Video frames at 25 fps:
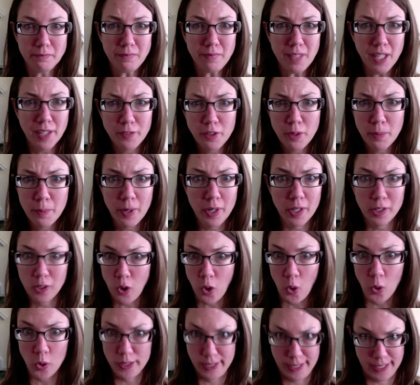If you put
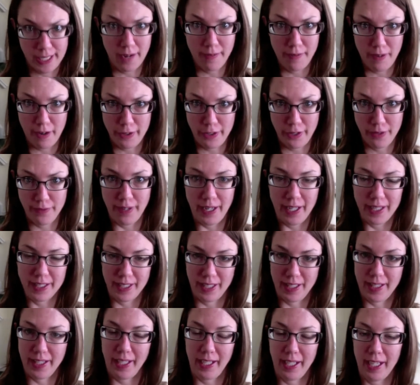cold stuff on your face,
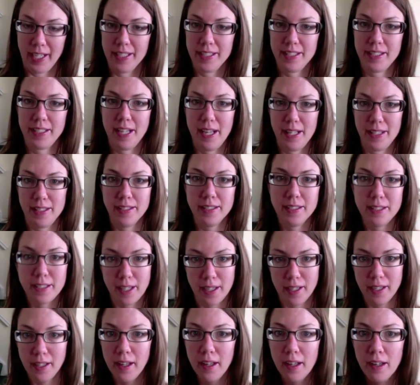I think it tends
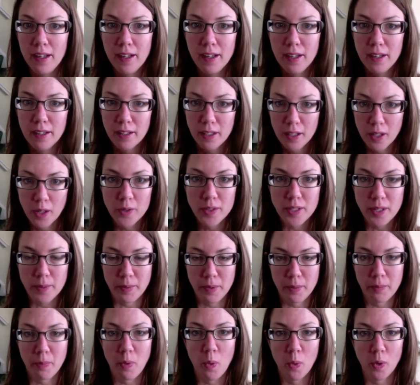to close up
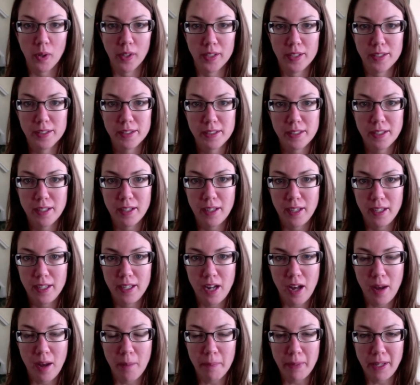your pores and
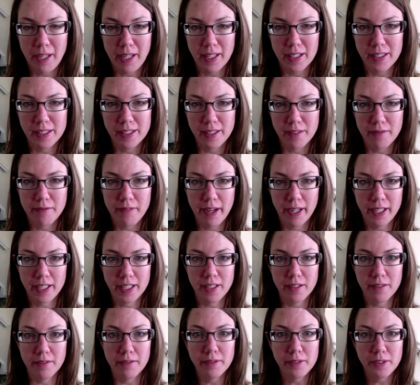not be as
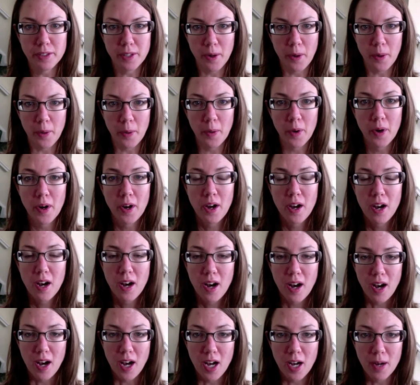effective. So
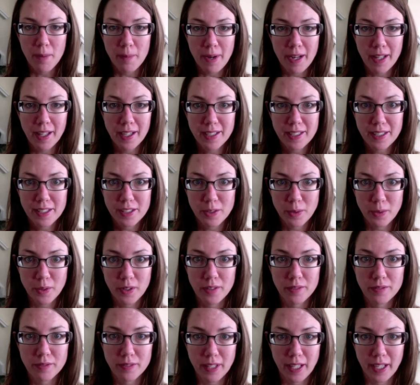I like to sort
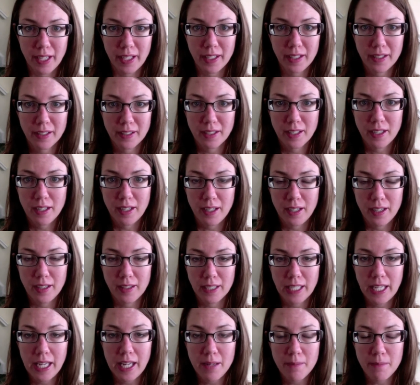of, like,
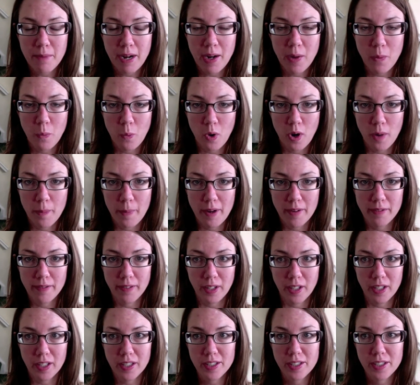keep mine warm at
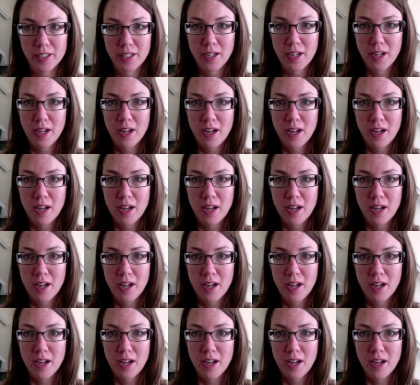first.